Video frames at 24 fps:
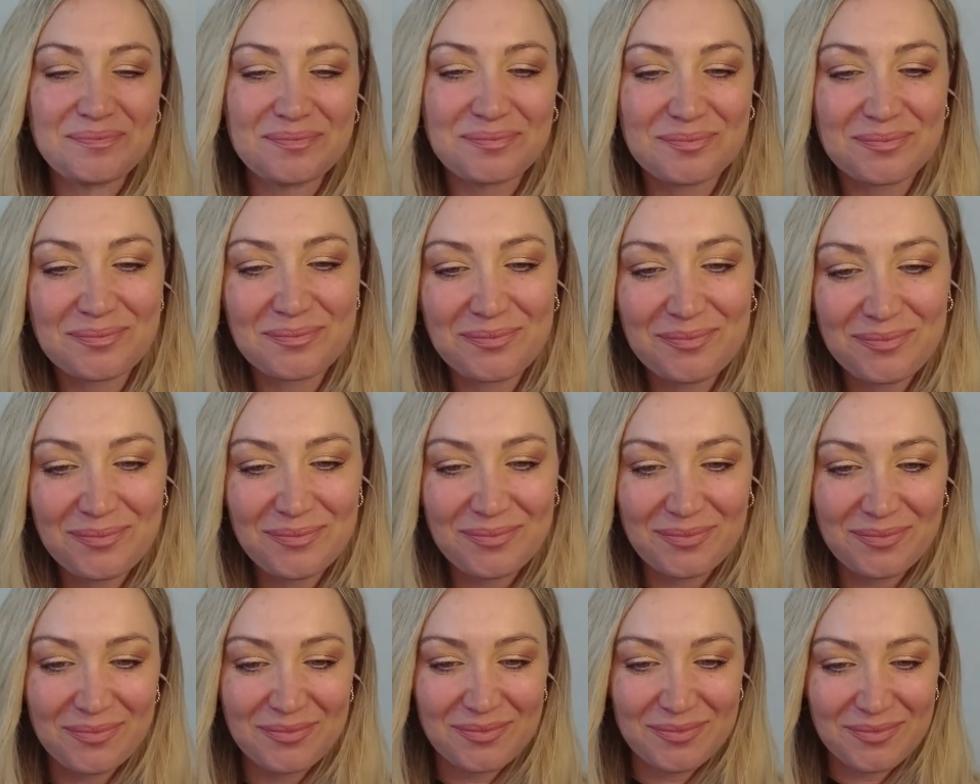
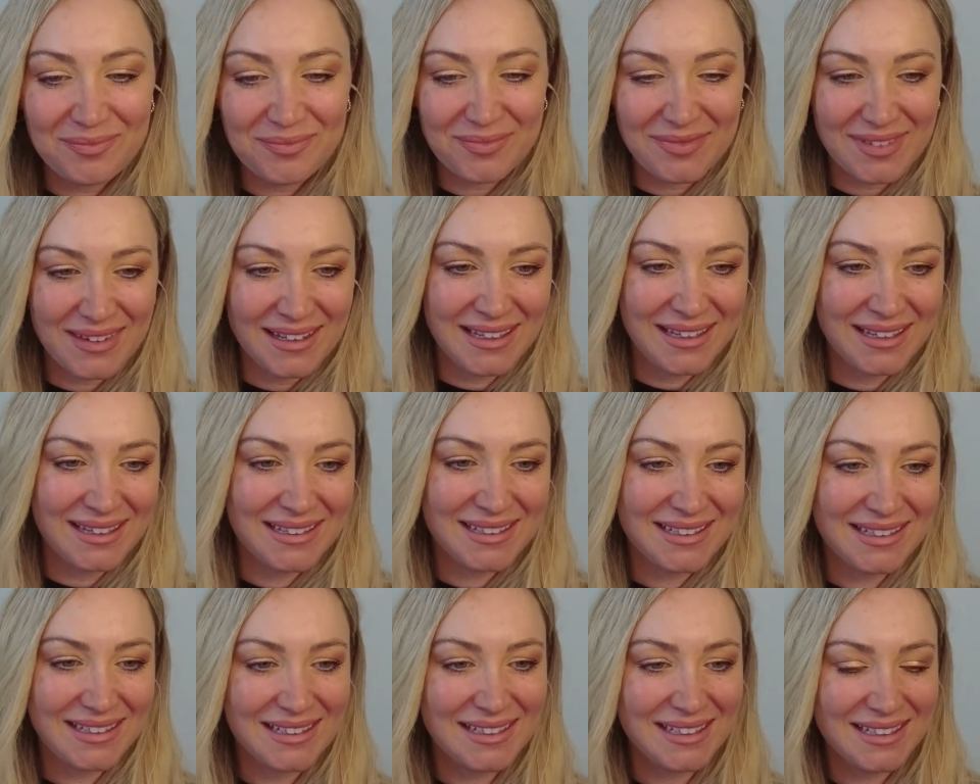
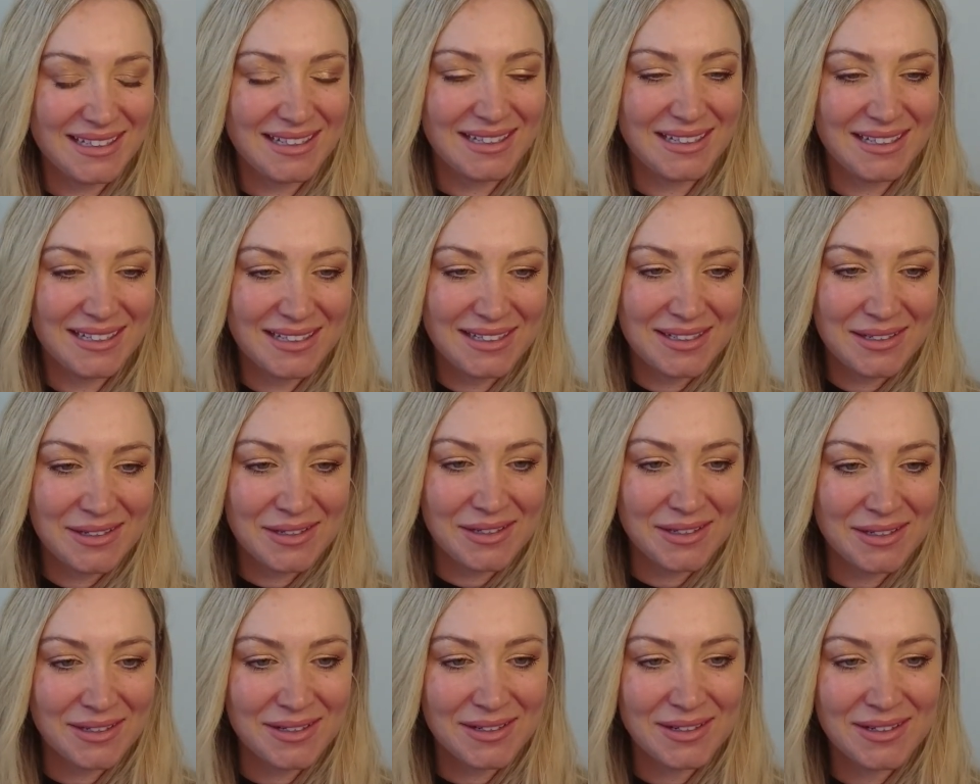
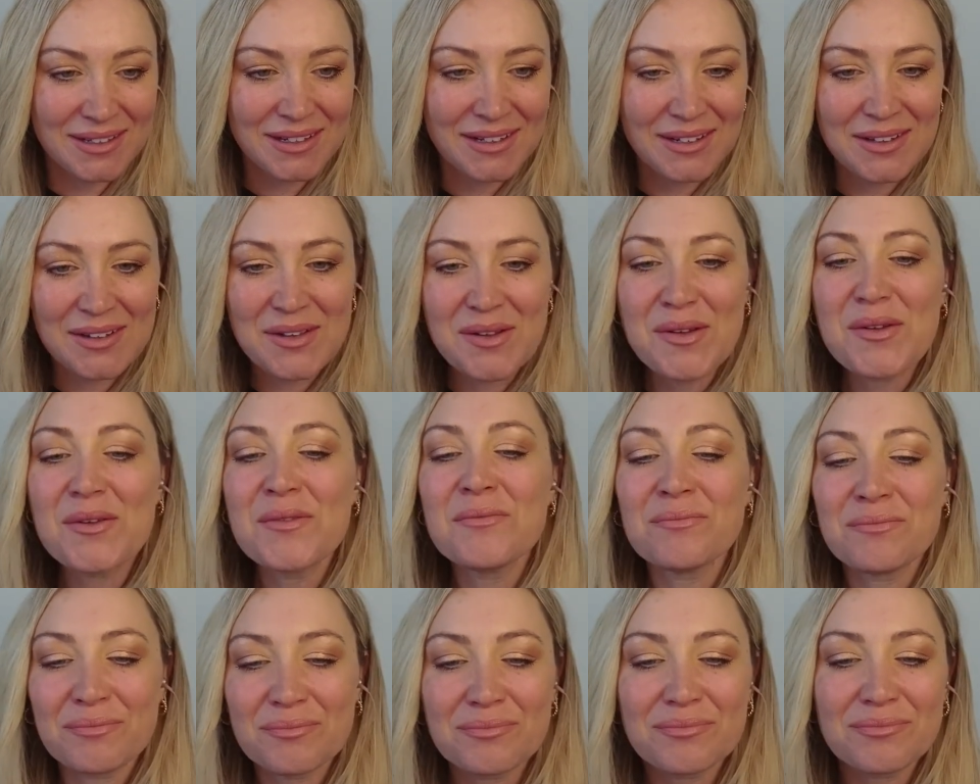
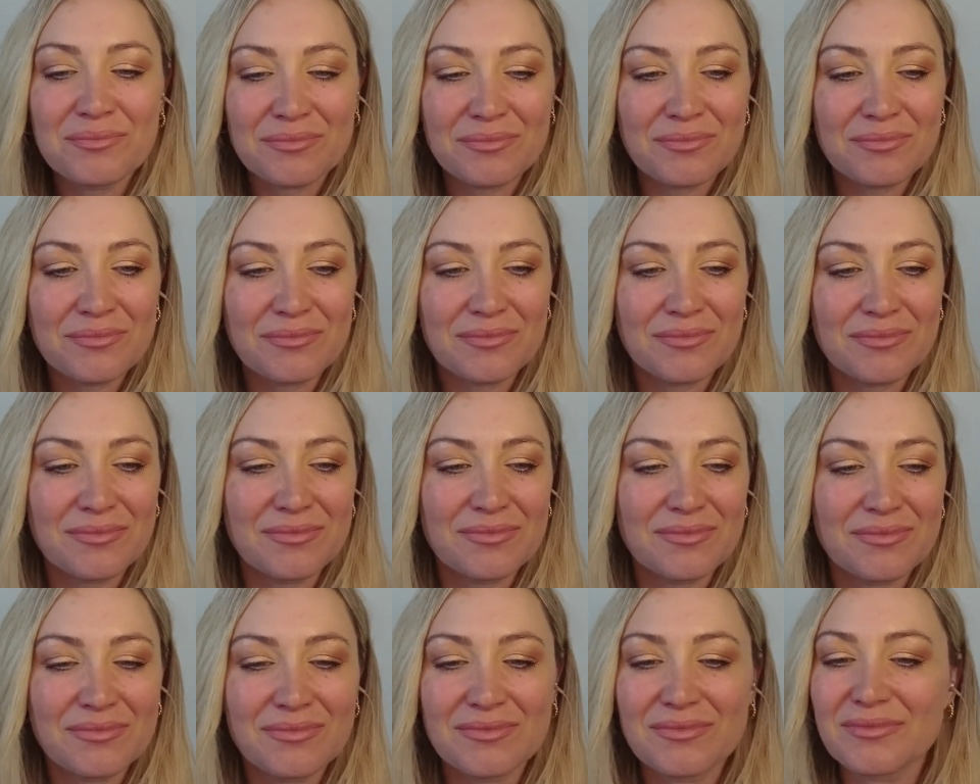
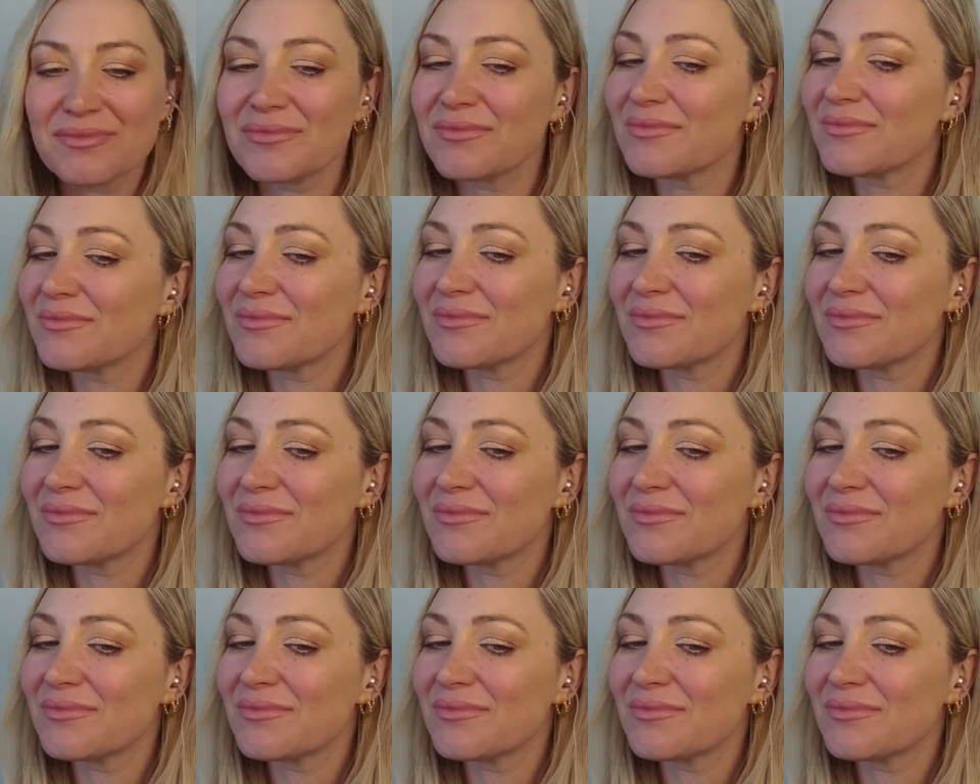(silent)